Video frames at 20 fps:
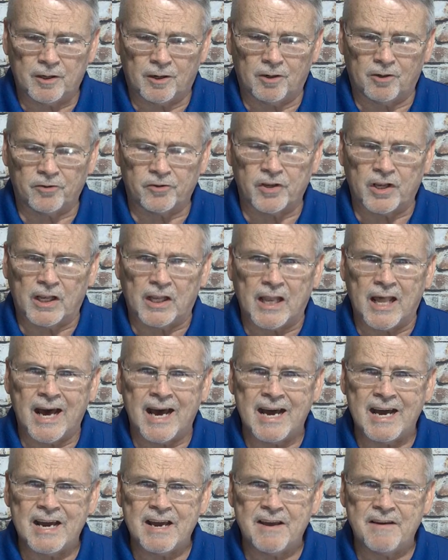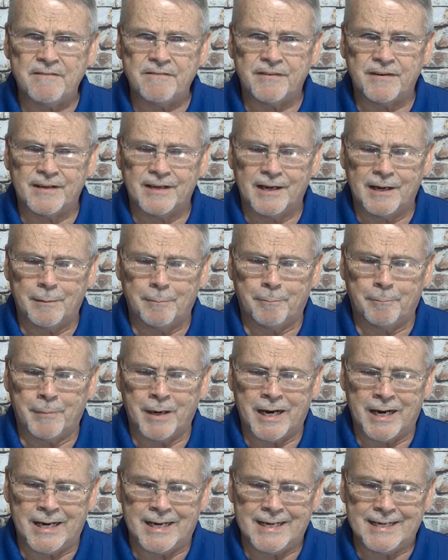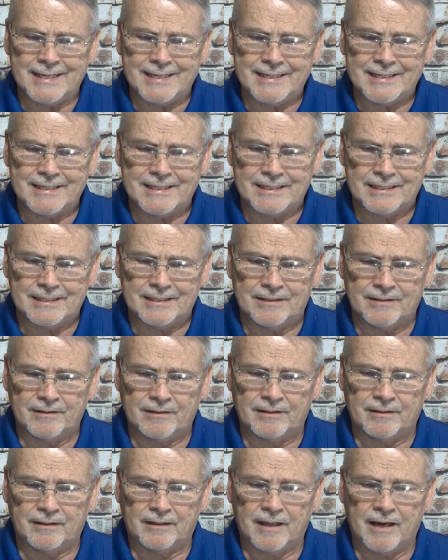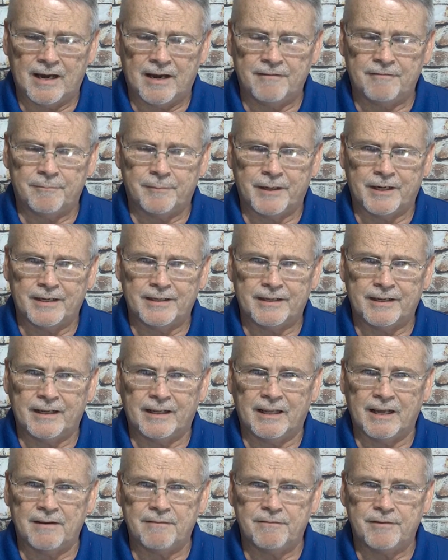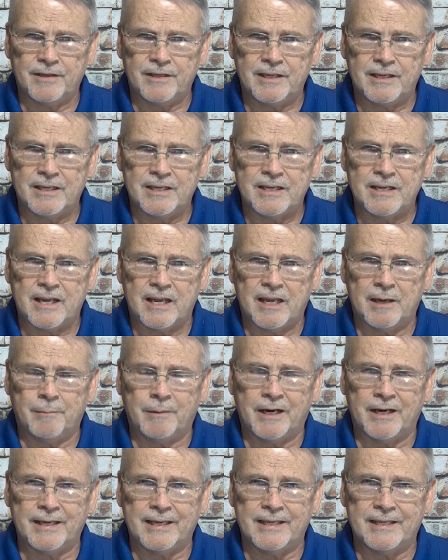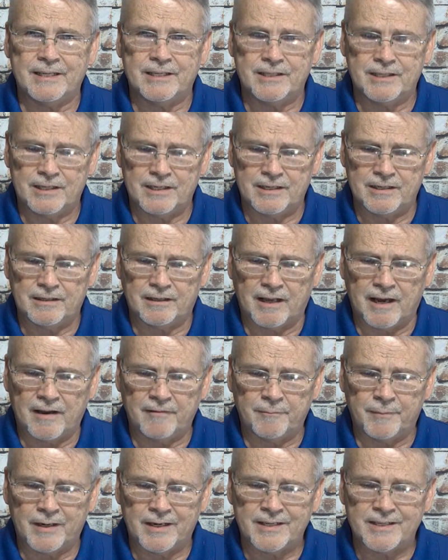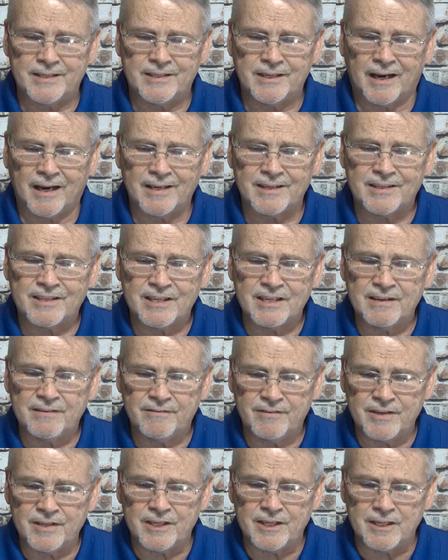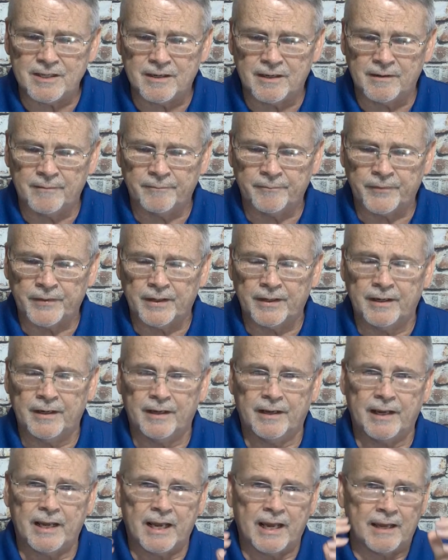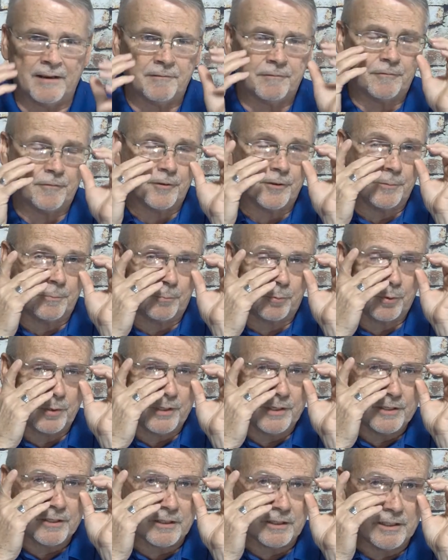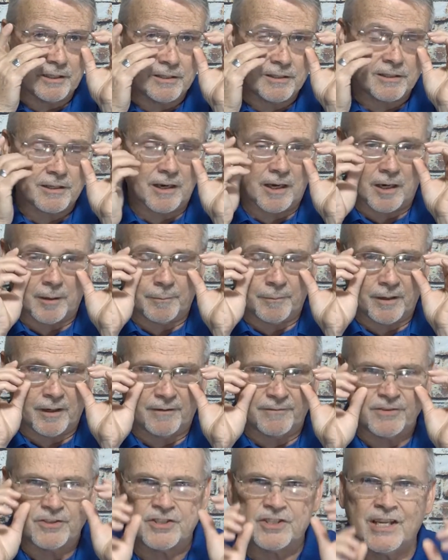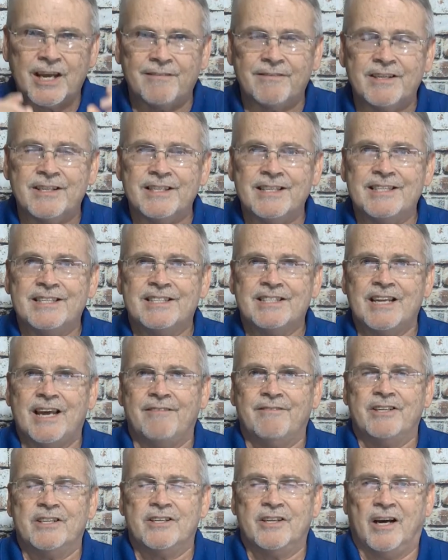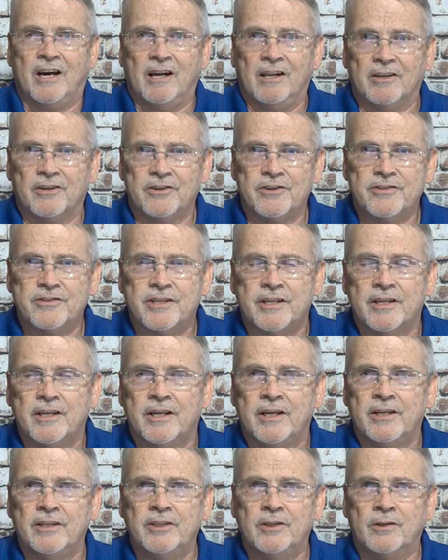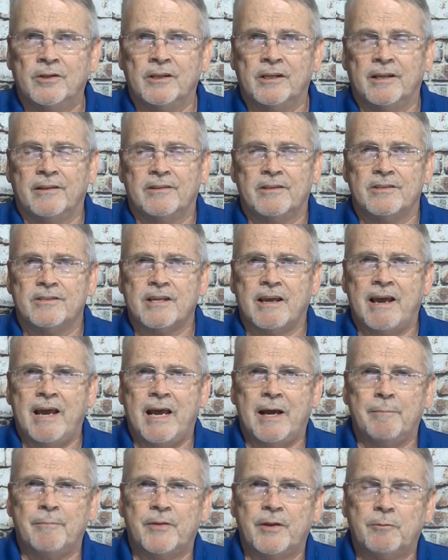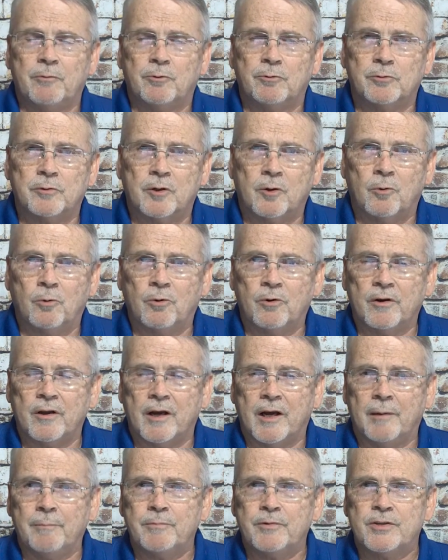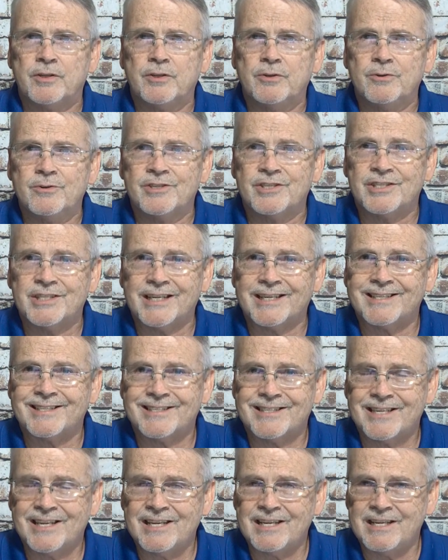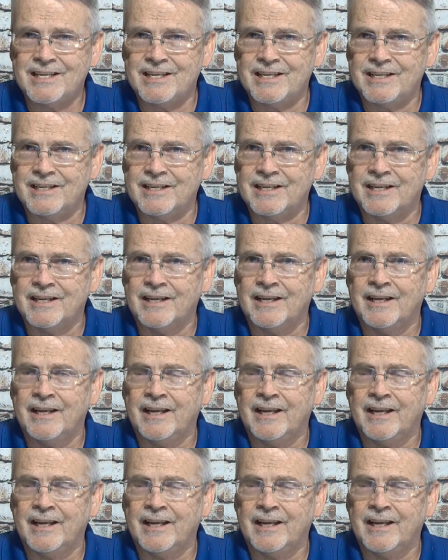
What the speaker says: called LiveMind, LiveMind, LiveMind.tv. And for the princely sum of $77, you can get this app that will record up to 16